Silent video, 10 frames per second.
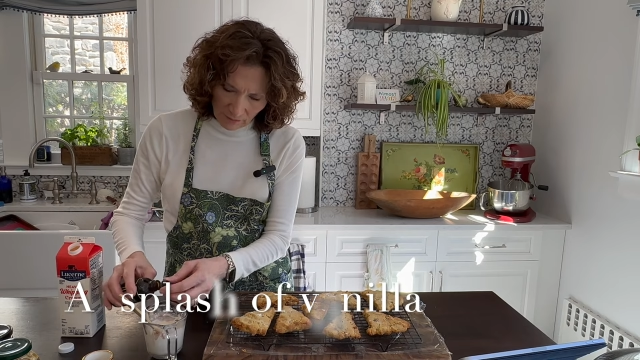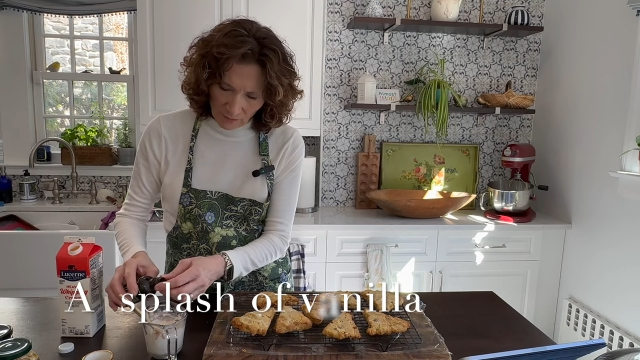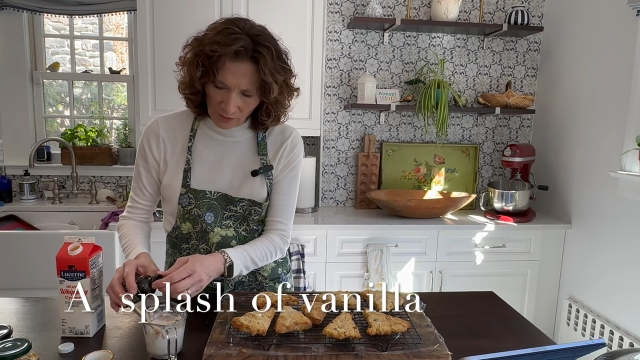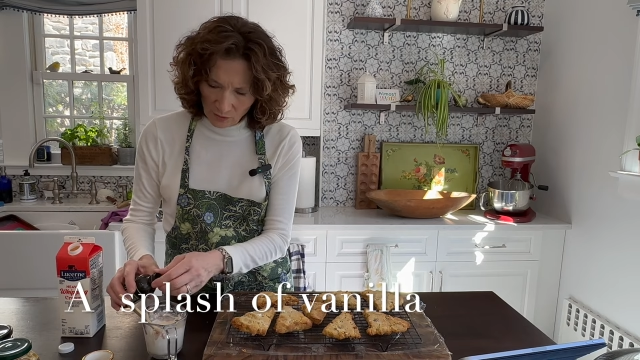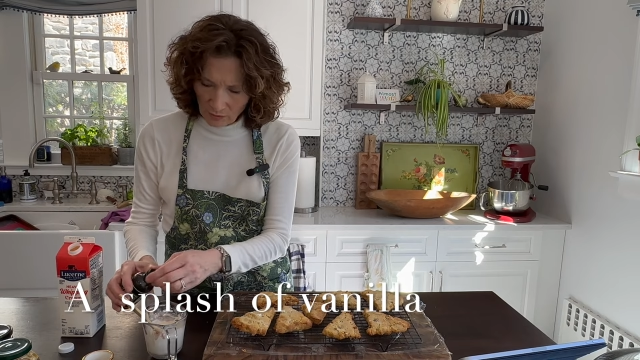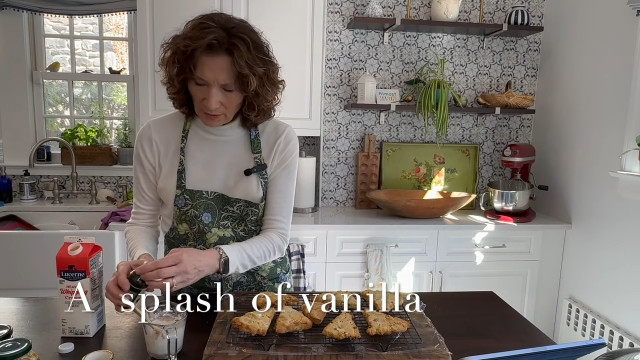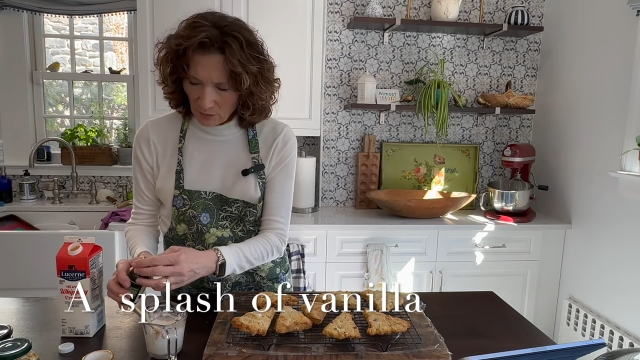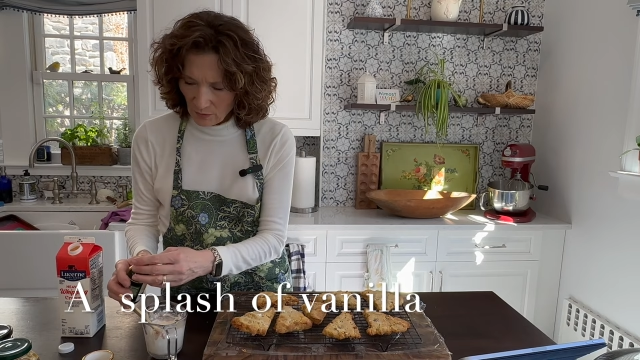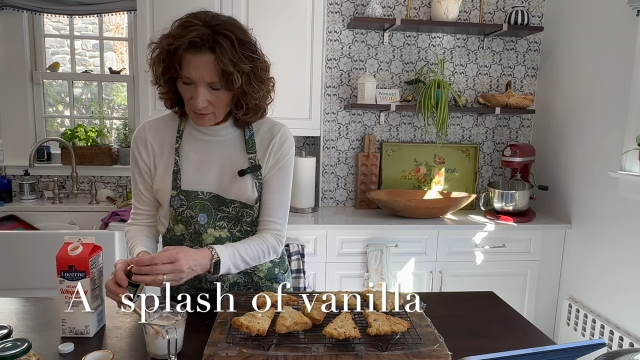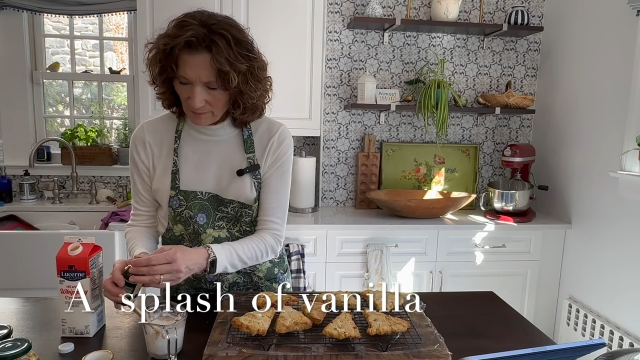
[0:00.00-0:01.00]
with your
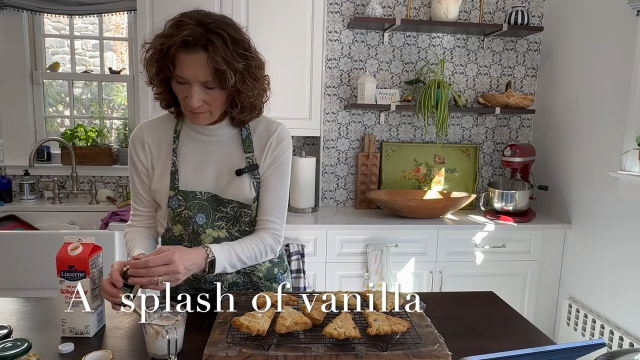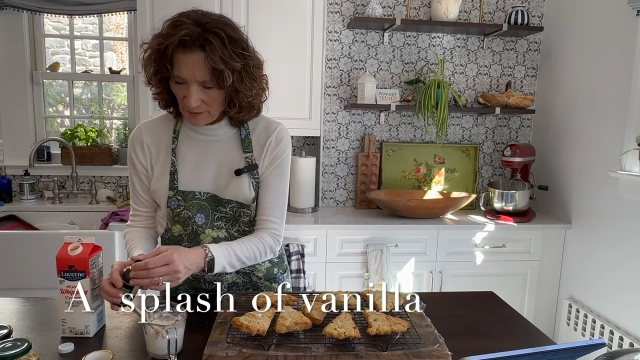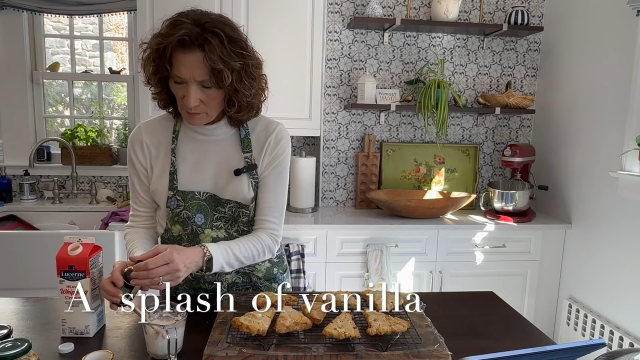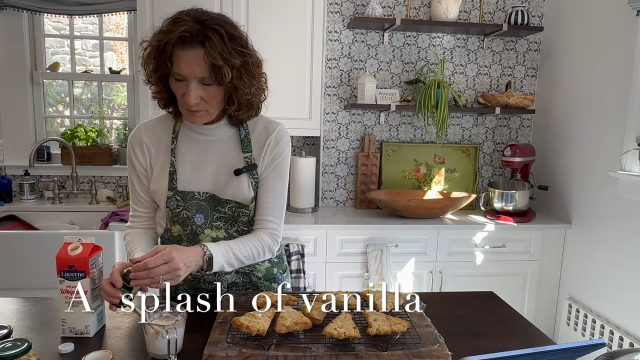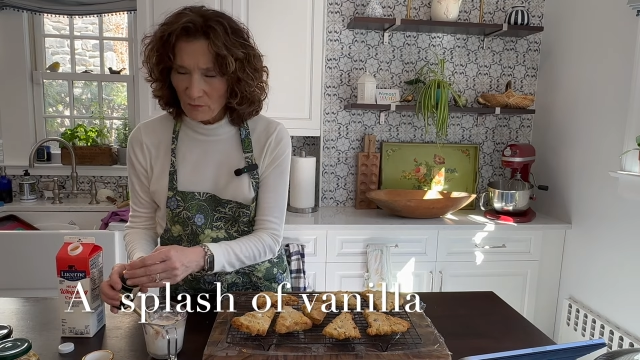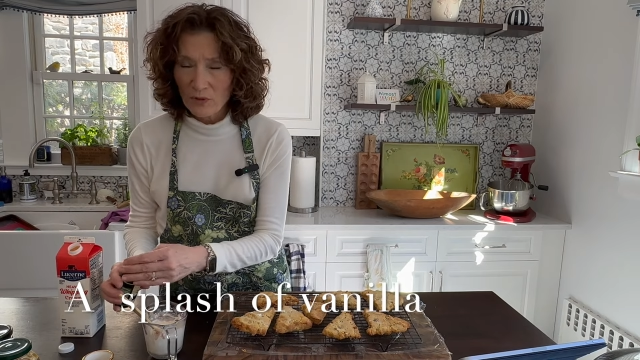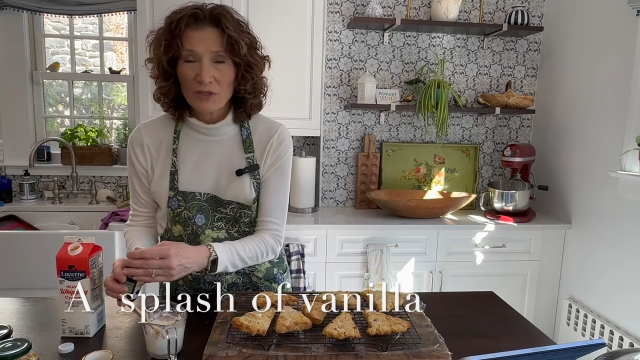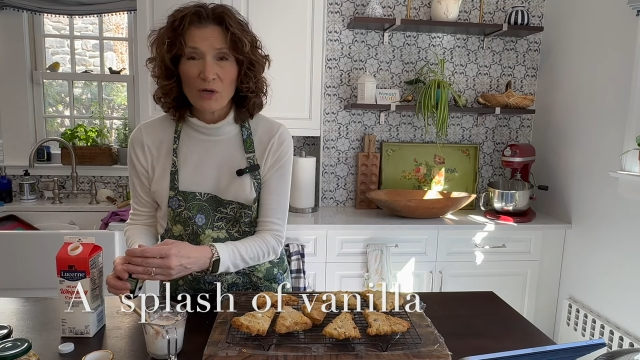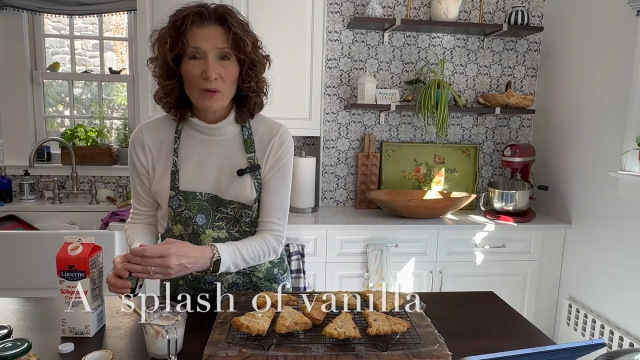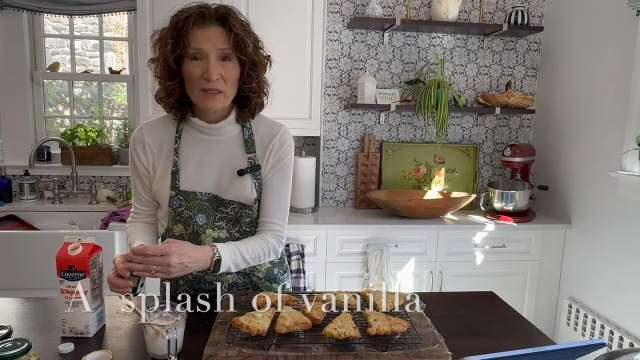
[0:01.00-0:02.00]
liquid because before you
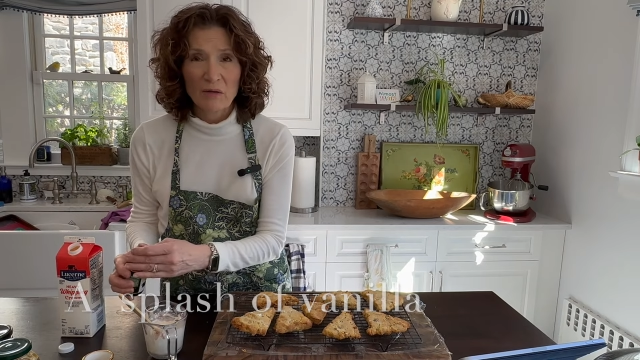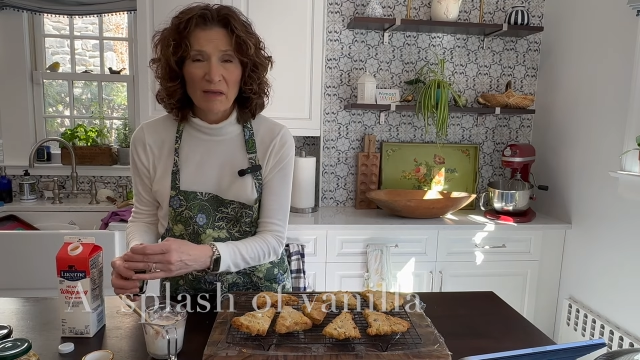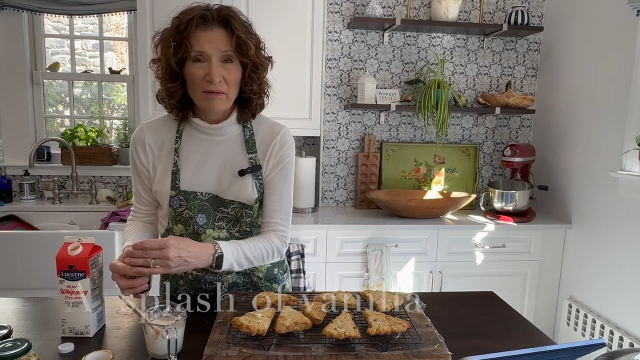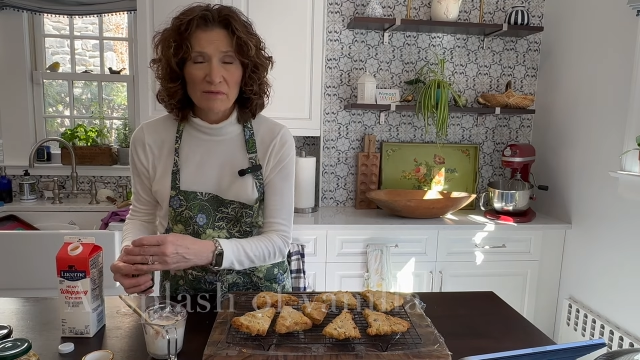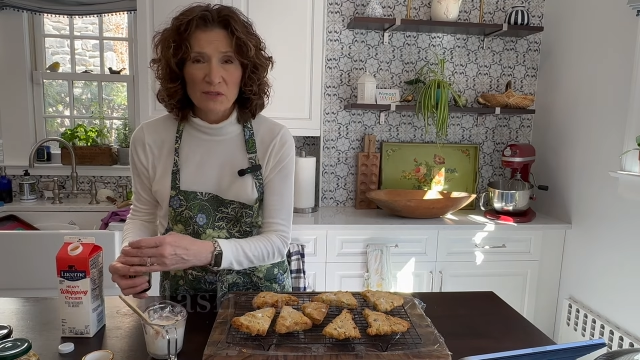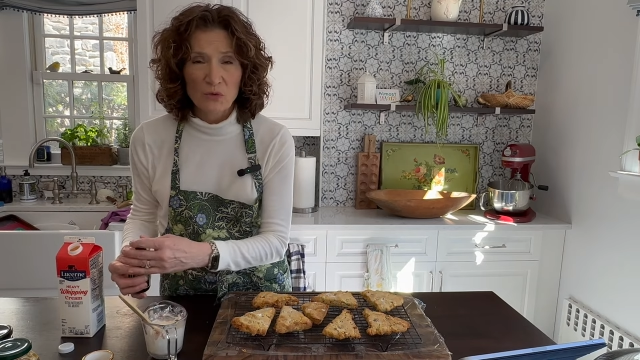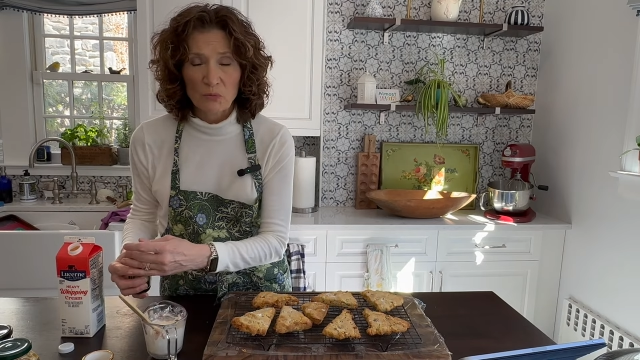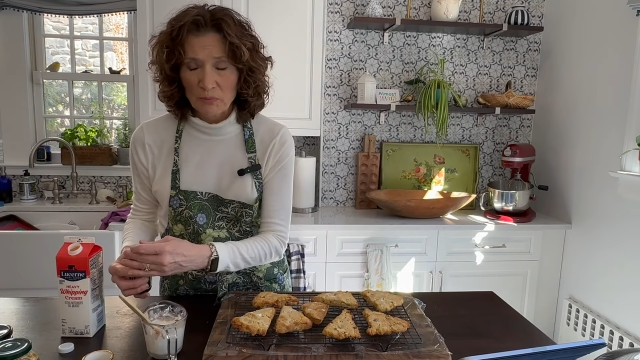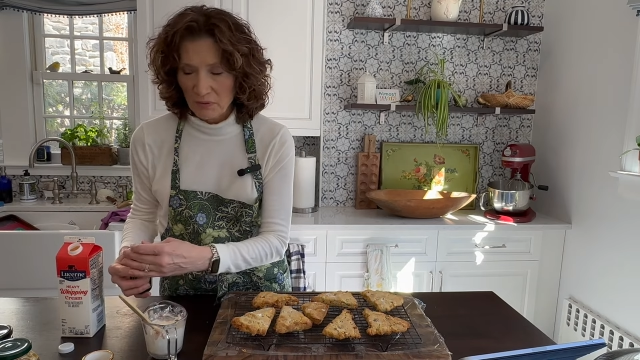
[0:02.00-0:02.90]
know it, you'll have soup